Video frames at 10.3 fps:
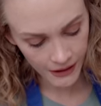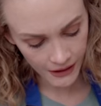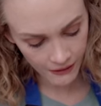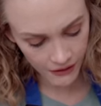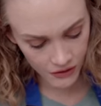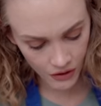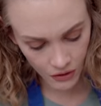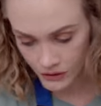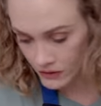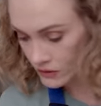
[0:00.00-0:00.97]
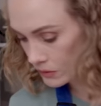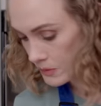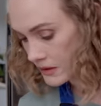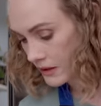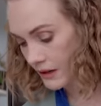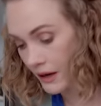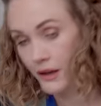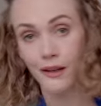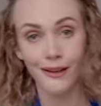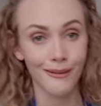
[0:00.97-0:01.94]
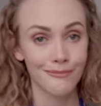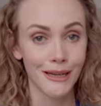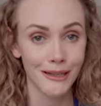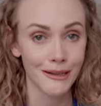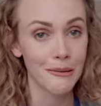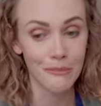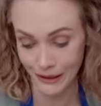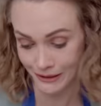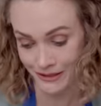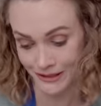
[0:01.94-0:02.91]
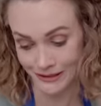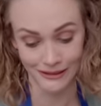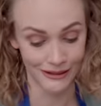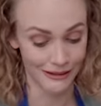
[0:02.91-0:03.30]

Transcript: And if the dough is too, making a mess.